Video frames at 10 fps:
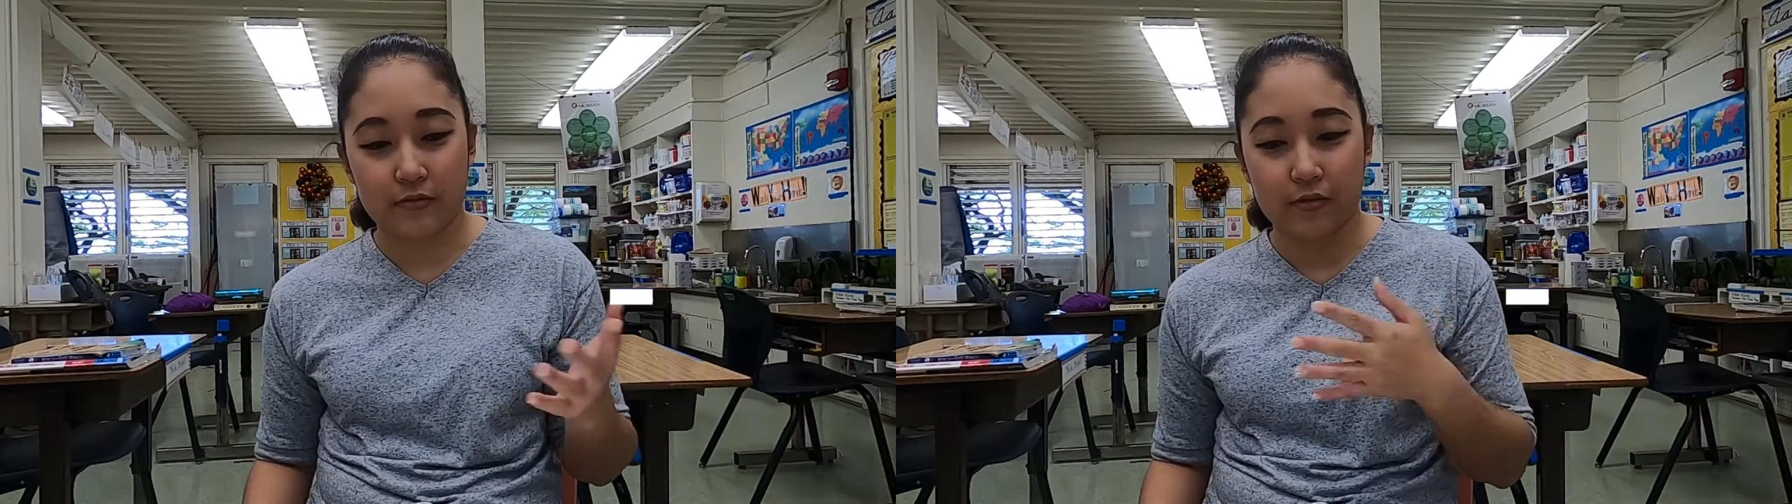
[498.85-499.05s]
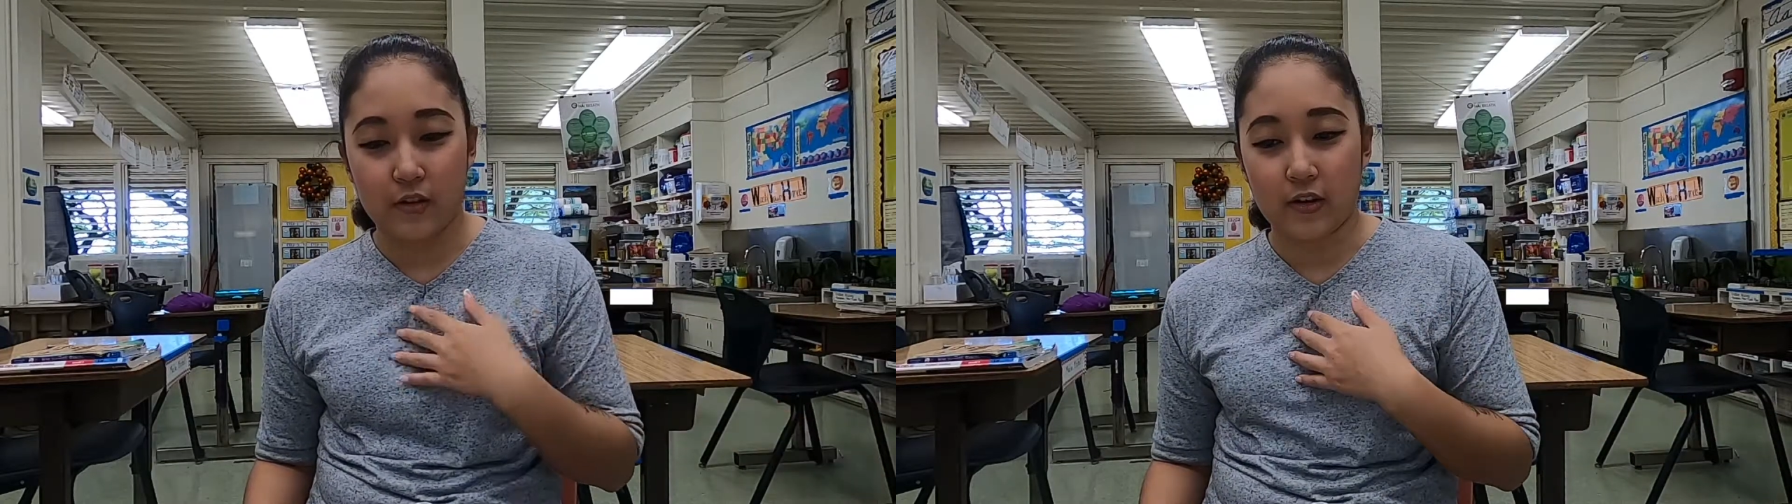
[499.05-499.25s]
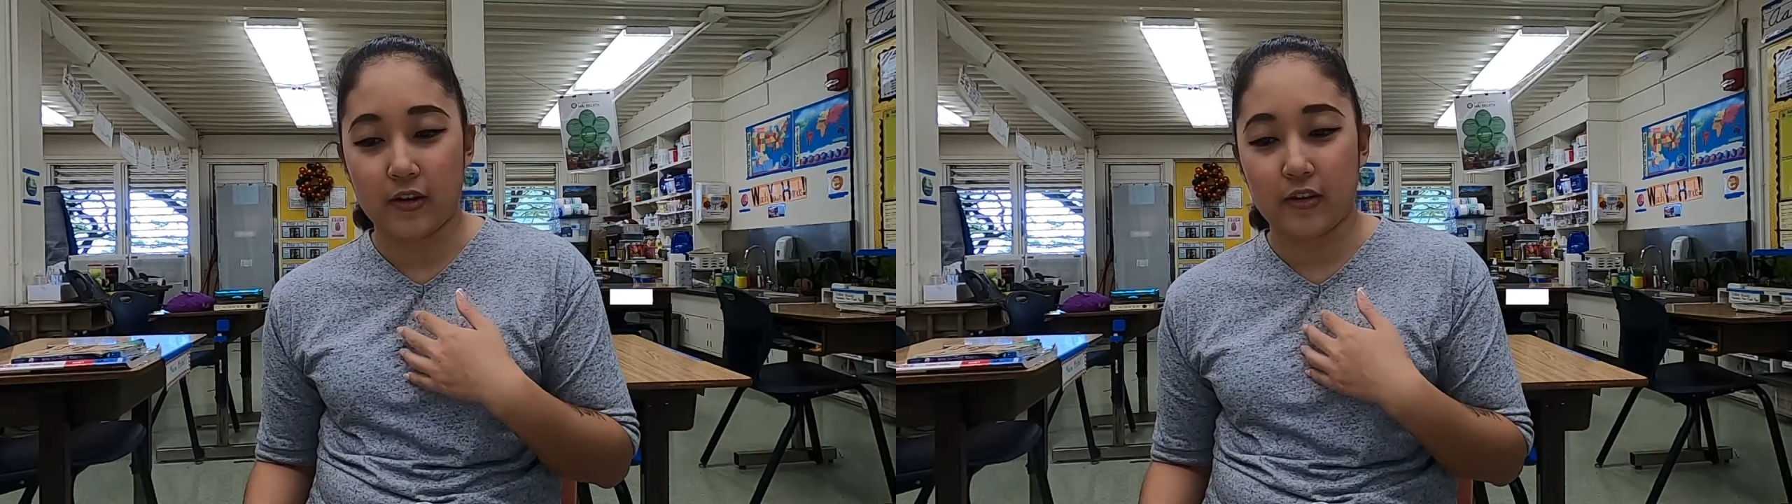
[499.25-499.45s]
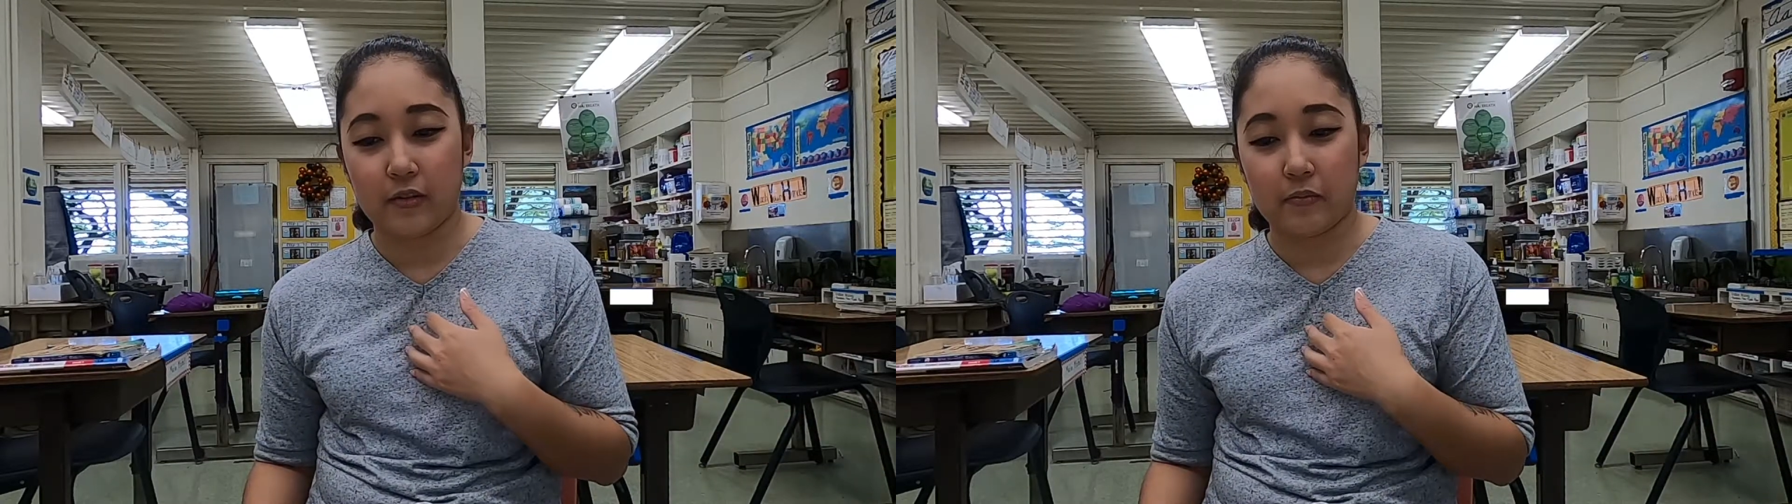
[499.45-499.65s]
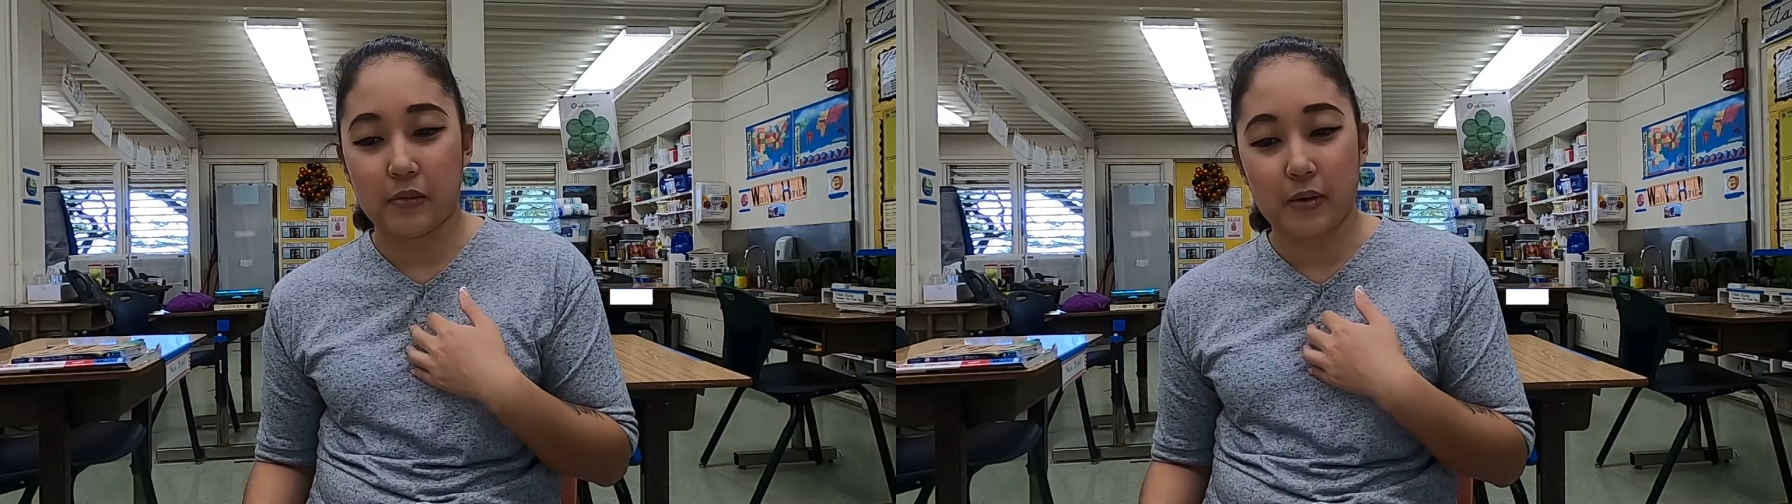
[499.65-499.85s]
For
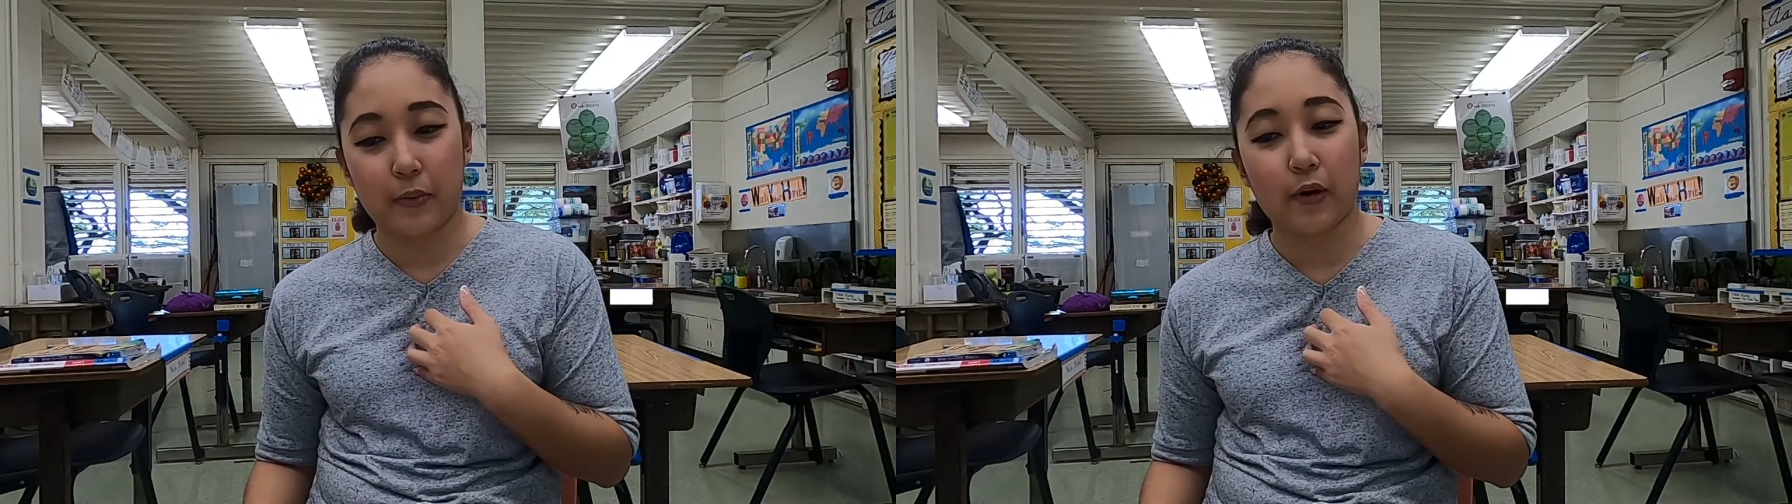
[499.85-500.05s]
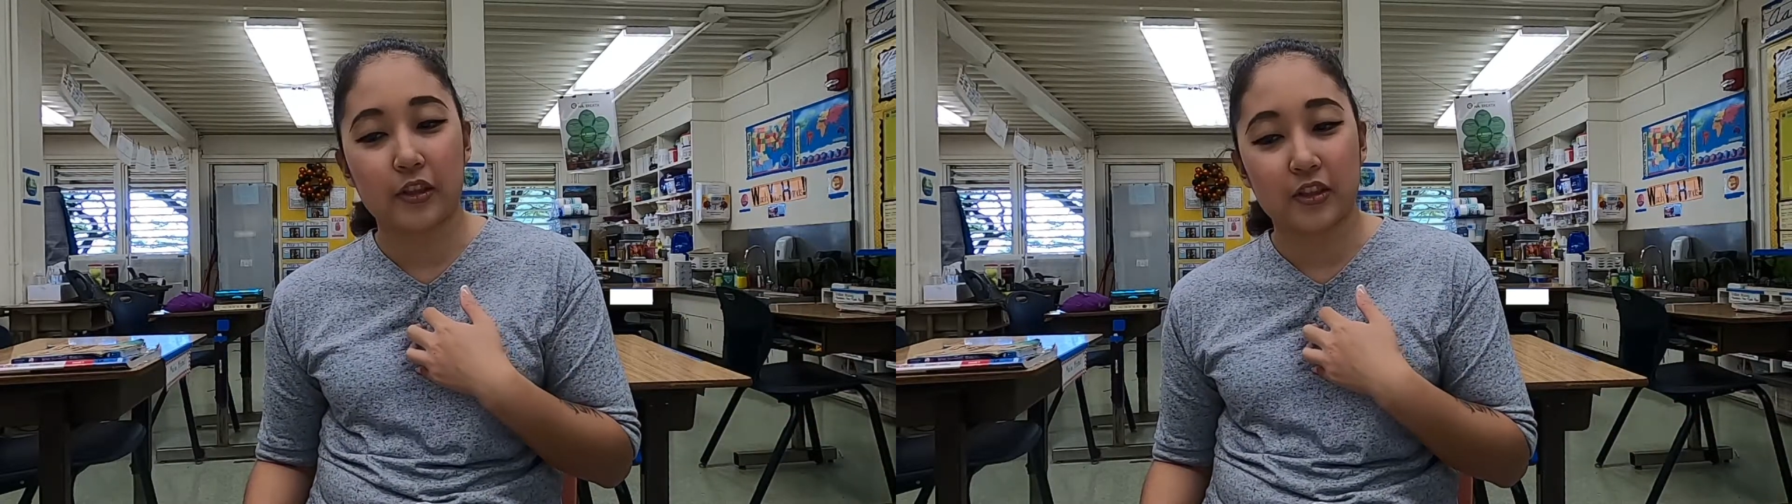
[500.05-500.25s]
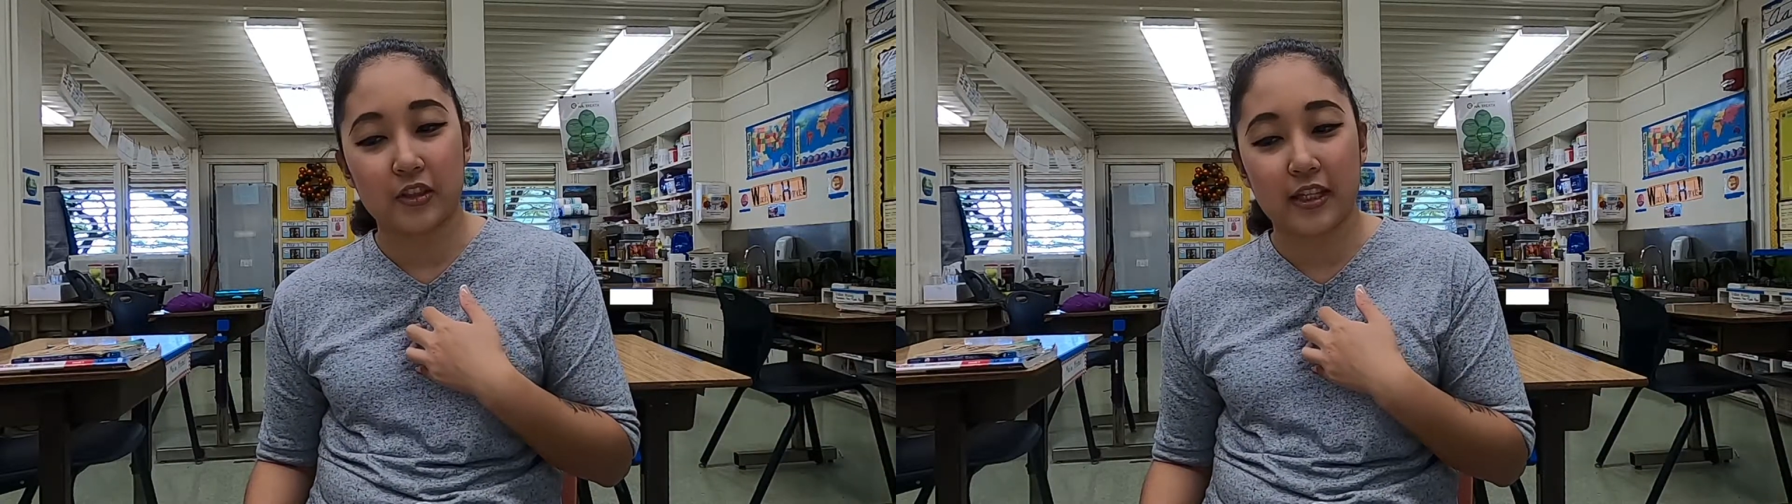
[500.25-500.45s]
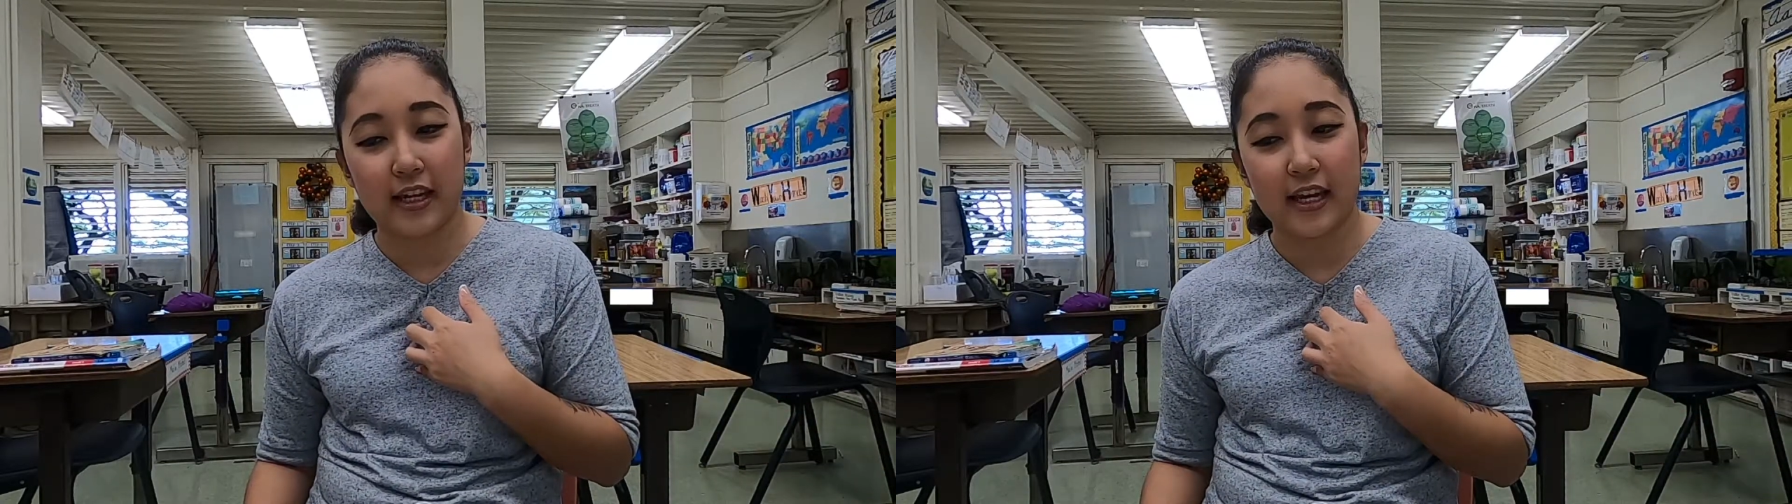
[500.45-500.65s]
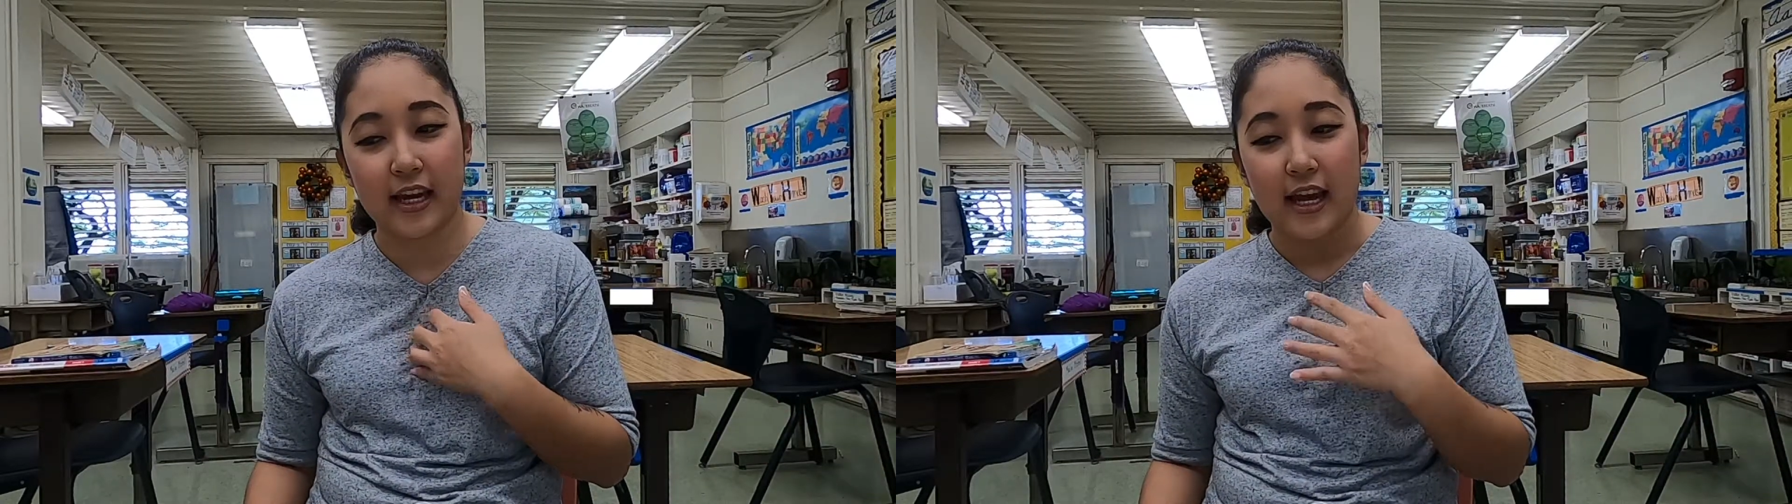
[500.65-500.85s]
me
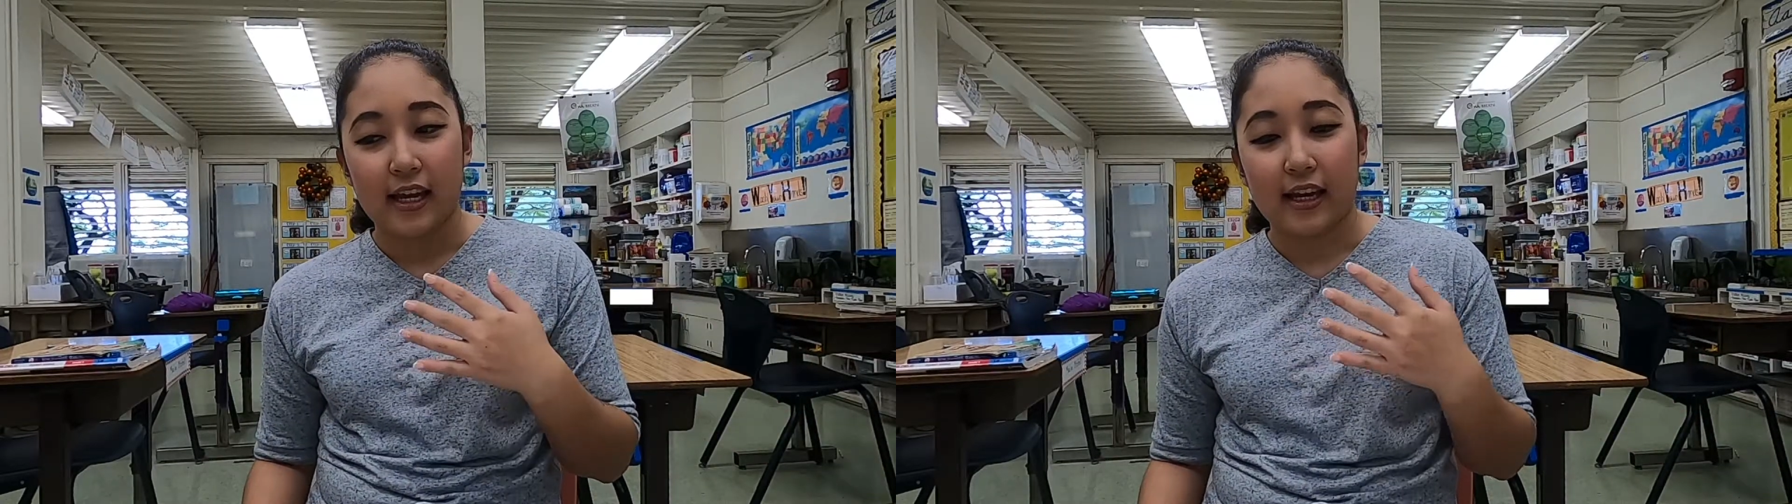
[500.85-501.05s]
personally,